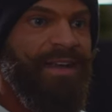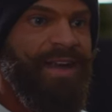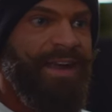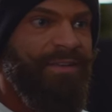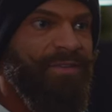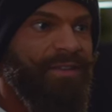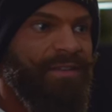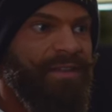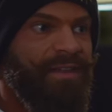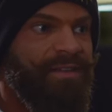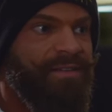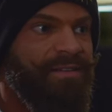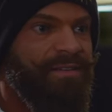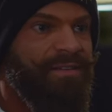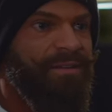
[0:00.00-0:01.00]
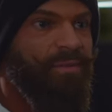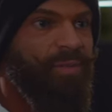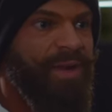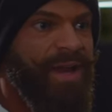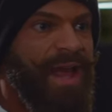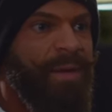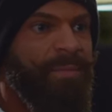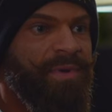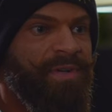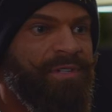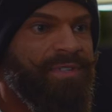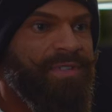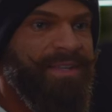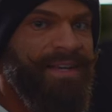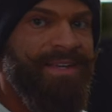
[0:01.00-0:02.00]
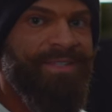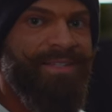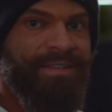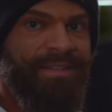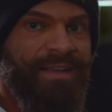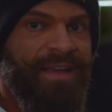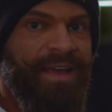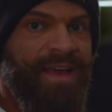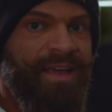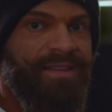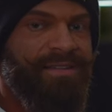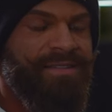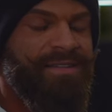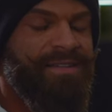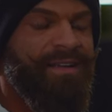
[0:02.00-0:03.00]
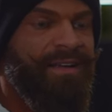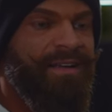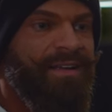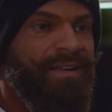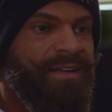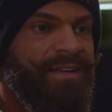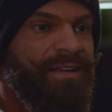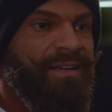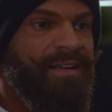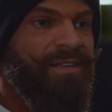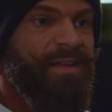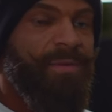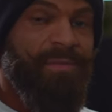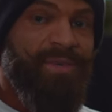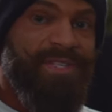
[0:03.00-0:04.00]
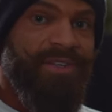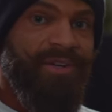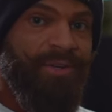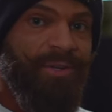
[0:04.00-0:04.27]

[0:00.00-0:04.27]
everything what happened yesterday at the Mr.